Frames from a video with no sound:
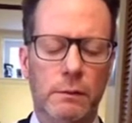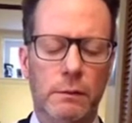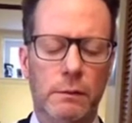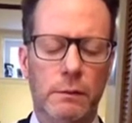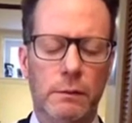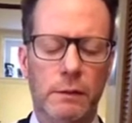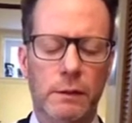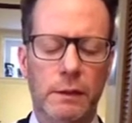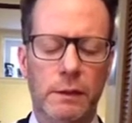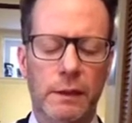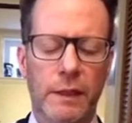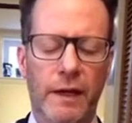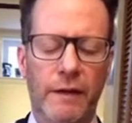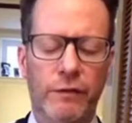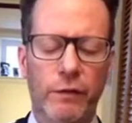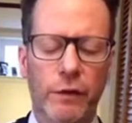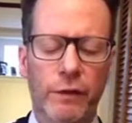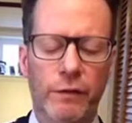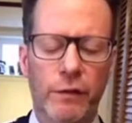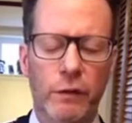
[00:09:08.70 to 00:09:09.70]
And after
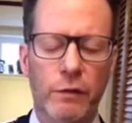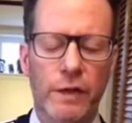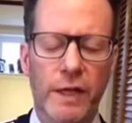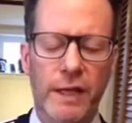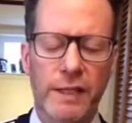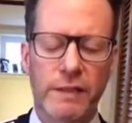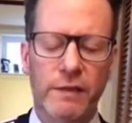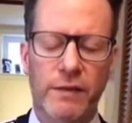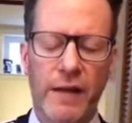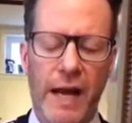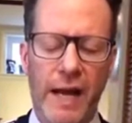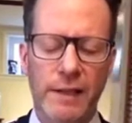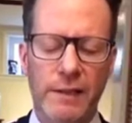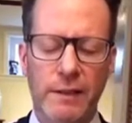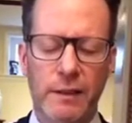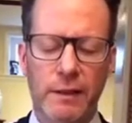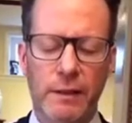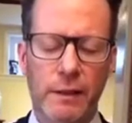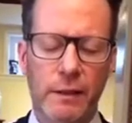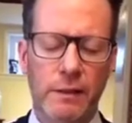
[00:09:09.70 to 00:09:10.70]
a few days of
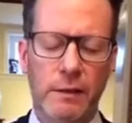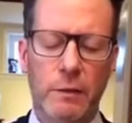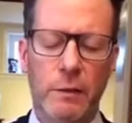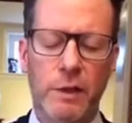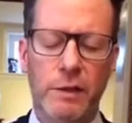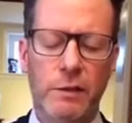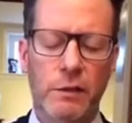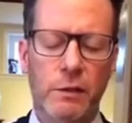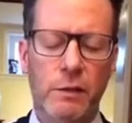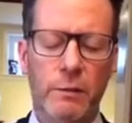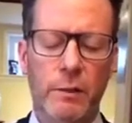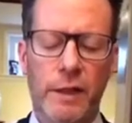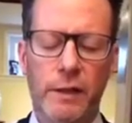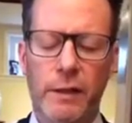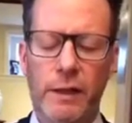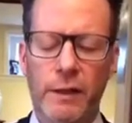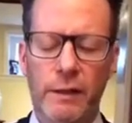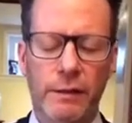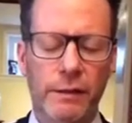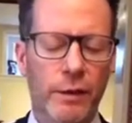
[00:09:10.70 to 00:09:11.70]
asking this question, you might
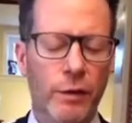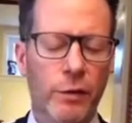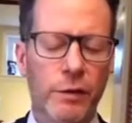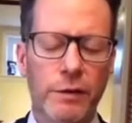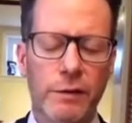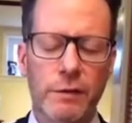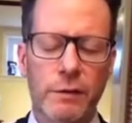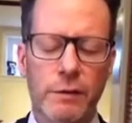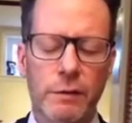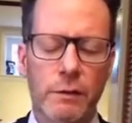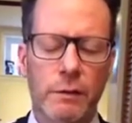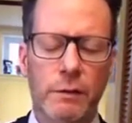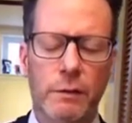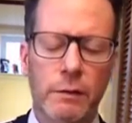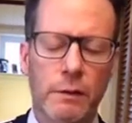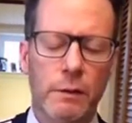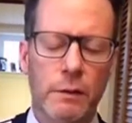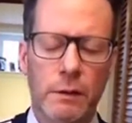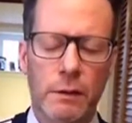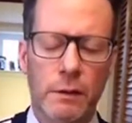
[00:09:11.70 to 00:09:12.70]
not notice
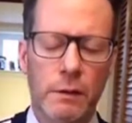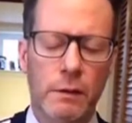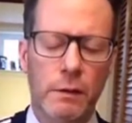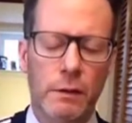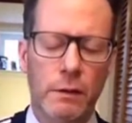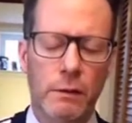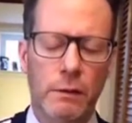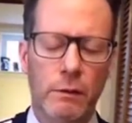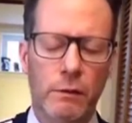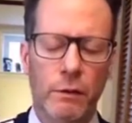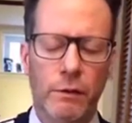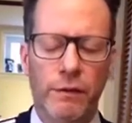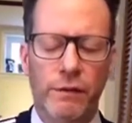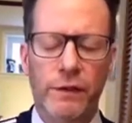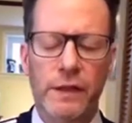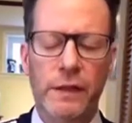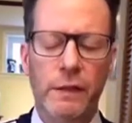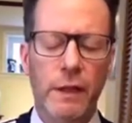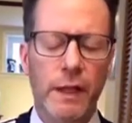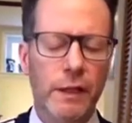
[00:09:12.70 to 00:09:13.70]
or
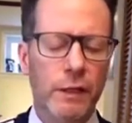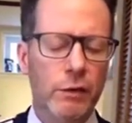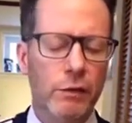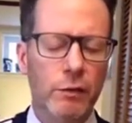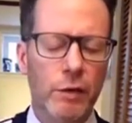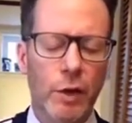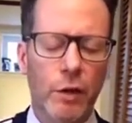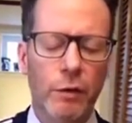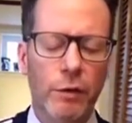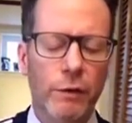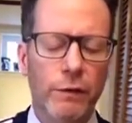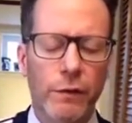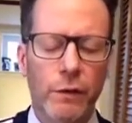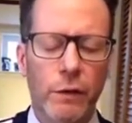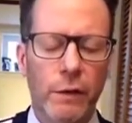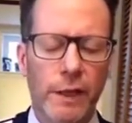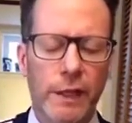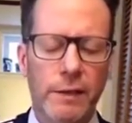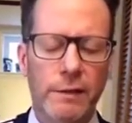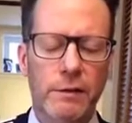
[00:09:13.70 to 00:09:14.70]
feel like you know the full
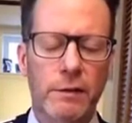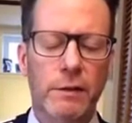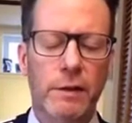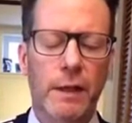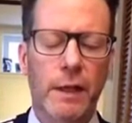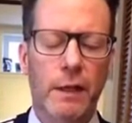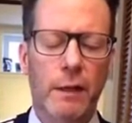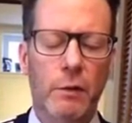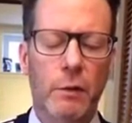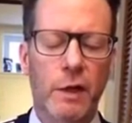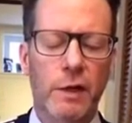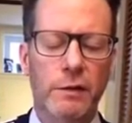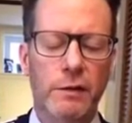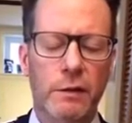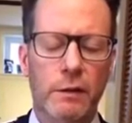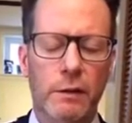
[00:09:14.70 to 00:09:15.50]
answer to that question.